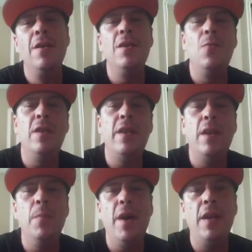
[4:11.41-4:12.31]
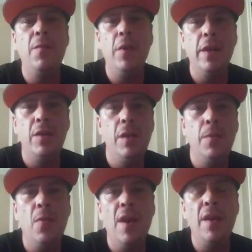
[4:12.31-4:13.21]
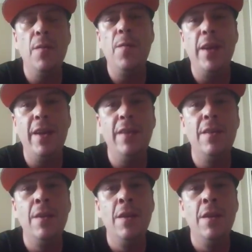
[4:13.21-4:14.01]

See, one thing about it, if you're getting shipped around in the feds,